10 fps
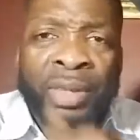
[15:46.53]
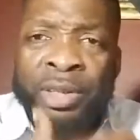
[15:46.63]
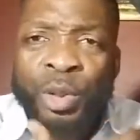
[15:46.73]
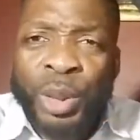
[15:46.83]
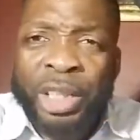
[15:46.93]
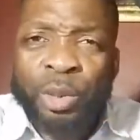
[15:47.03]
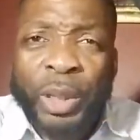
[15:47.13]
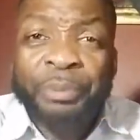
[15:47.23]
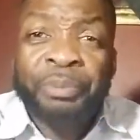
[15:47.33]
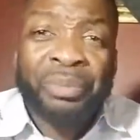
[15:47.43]
So guess
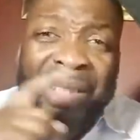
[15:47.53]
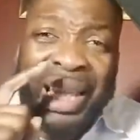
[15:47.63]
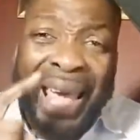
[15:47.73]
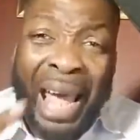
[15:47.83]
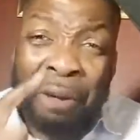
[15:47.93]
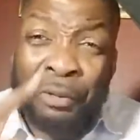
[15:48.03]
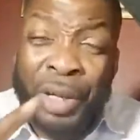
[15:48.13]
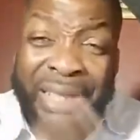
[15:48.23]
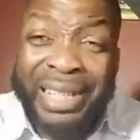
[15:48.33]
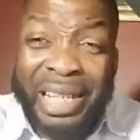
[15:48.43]
what?
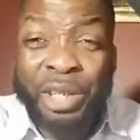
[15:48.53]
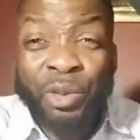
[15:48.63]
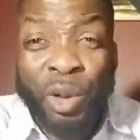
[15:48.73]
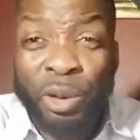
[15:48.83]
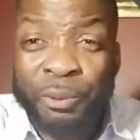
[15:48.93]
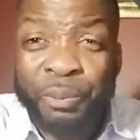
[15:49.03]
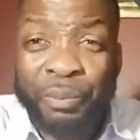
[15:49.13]
Every Negro